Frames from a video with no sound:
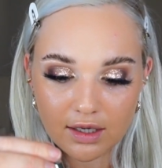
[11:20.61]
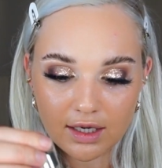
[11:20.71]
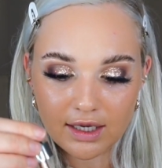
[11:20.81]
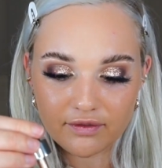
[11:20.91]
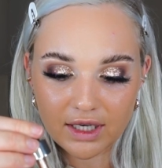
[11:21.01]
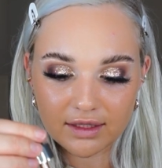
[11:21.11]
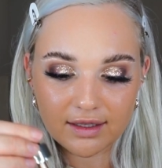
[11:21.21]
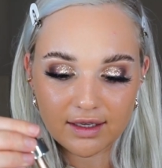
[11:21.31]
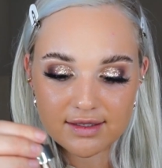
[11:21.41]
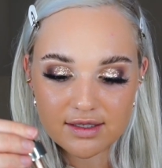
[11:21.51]
I've had
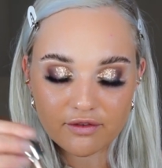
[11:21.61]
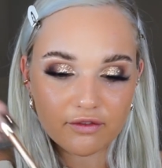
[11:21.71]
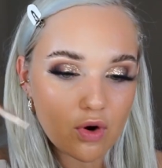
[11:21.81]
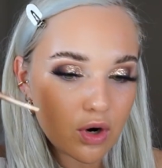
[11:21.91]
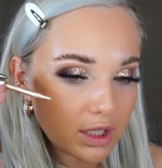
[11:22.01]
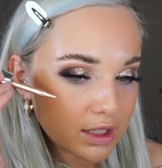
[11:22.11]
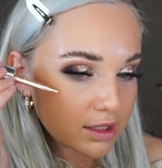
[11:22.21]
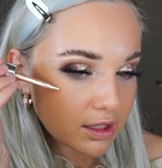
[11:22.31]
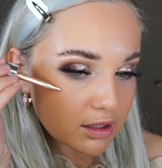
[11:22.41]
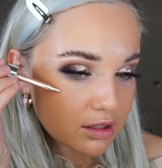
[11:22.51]
this for
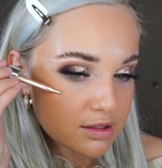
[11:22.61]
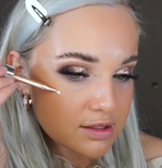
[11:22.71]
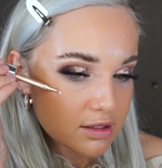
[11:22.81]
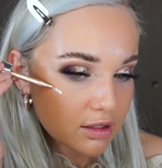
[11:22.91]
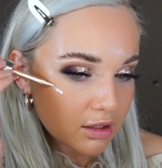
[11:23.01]
years,